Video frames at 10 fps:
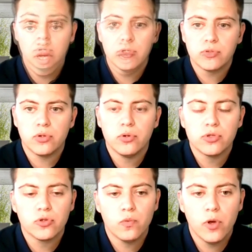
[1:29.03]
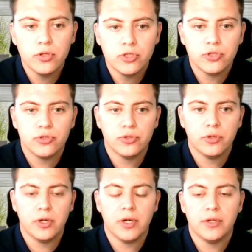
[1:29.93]
Auditors also want
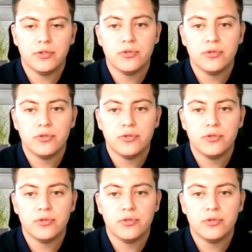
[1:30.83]
to